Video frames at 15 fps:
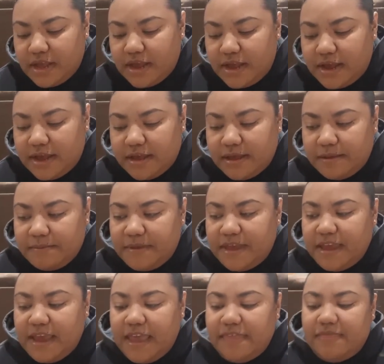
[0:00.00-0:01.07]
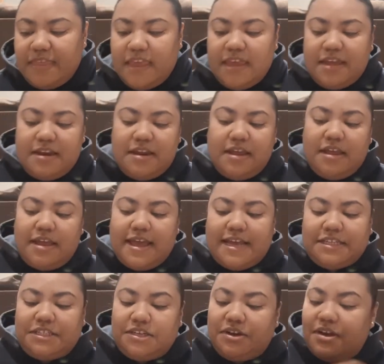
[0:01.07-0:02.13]
Um, and then,
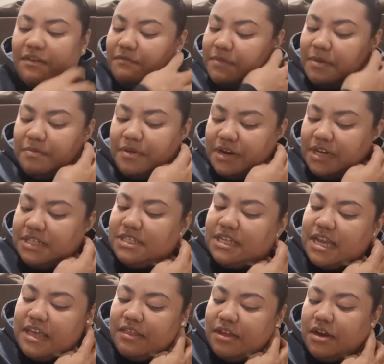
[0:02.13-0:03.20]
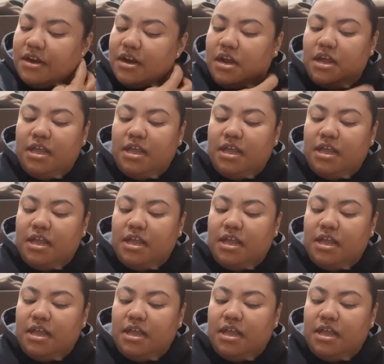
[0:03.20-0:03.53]
as you know, I've been putting together